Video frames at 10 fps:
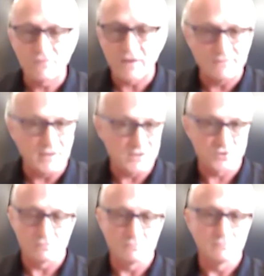
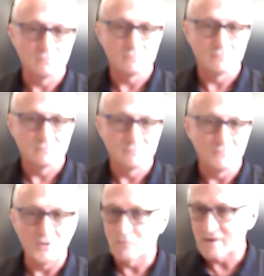5-inch
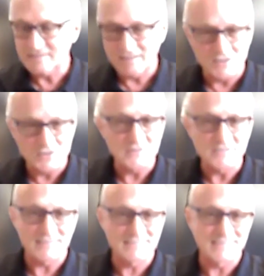when the rest of the country is
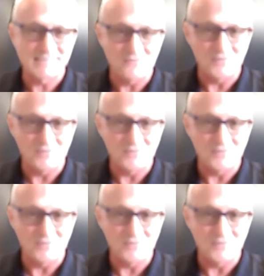6 and 7,